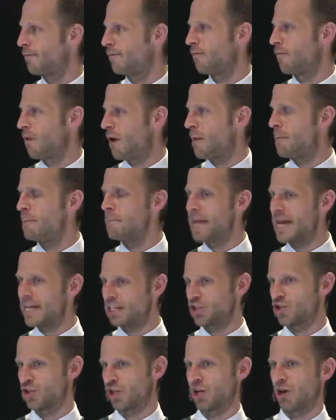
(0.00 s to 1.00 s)
a
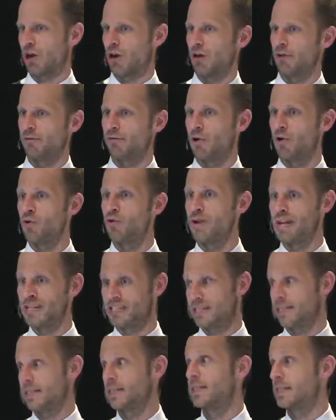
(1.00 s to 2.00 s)
metric of arrest
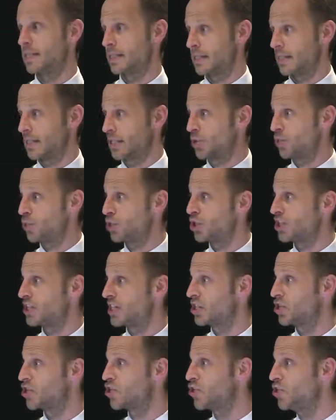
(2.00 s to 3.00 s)
statistics, which is
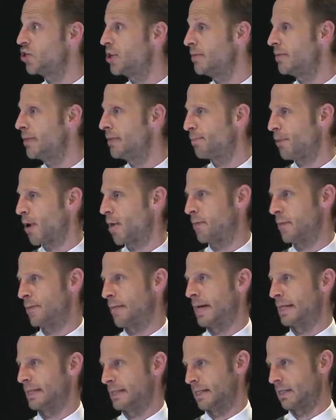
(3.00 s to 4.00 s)
extremely
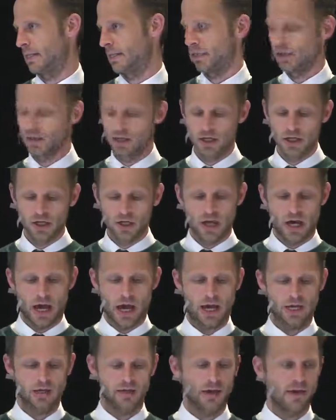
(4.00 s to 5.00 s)
problematic.
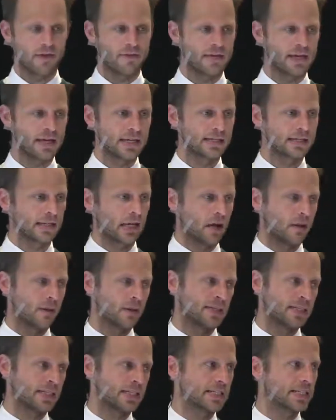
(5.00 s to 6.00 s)
And there's a
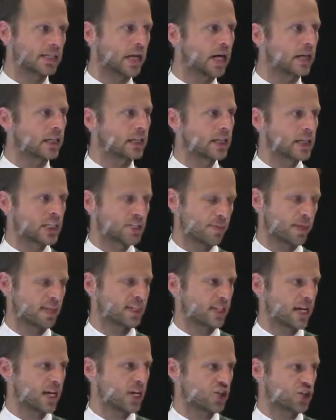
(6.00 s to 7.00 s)
societal
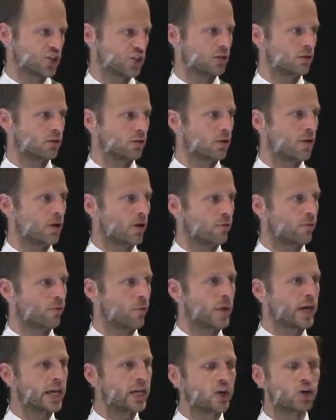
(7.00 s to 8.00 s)
expectation for
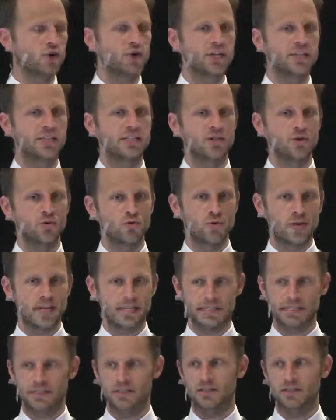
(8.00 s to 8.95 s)
increased arrests